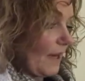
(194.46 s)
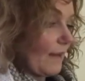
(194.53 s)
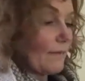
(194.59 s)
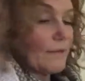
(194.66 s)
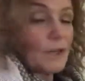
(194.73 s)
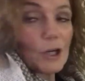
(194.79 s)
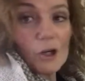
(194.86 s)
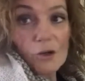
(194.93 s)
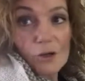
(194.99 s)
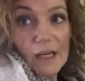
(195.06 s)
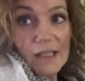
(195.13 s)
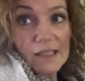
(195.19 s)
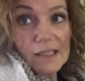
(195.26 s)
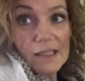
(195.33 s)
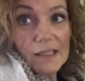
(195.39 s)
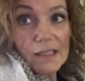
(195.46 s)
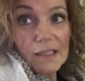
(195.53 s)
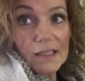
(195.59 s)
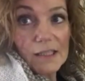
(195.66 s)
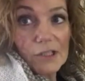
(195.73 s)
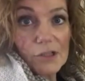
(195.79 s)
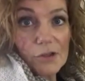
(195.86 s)
have the correct
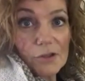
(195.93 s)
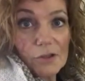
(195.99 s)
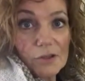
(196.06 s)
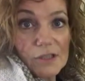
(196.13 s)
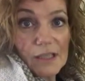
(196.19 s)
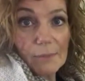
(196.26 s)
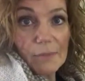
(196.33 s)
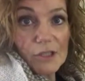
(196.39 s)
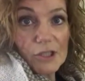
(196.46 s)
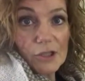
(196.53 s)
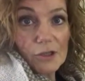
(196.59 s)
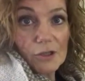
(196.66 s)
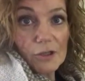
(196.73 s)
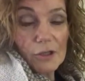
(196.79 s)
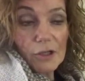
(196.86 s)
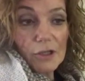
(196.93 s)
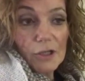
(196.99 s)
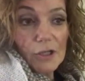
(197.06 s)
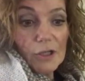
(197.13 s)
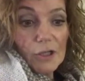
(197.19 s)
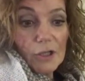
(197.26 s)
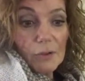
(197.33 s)
internal temperature
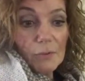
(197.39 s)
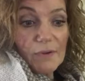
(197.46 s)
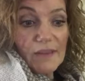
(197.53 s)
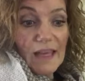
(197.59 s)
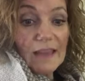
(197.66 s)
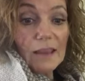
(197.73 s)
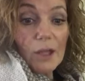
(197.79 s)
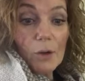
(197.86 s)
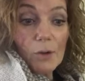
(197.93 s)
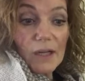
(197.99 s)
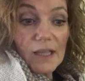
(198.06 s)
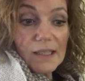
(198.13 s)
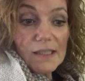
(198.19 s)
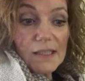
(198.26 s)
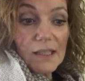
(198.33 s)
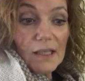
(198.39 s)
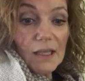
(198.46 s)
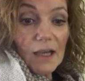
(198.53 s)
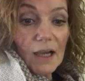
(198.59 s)
when they load it,